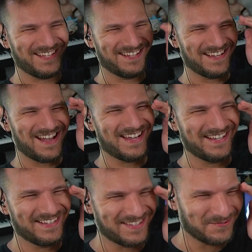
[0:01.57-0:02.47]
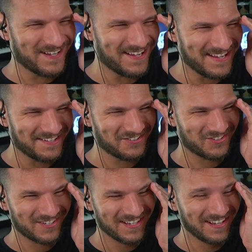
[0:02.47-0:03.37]
the eye
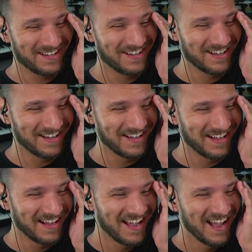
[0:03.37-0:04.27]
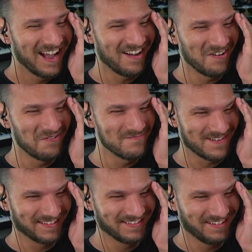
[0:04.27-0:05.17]
twitch. Oh
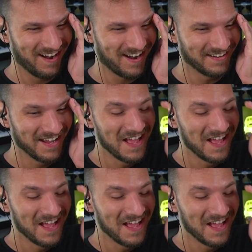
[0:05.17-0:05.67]
my god.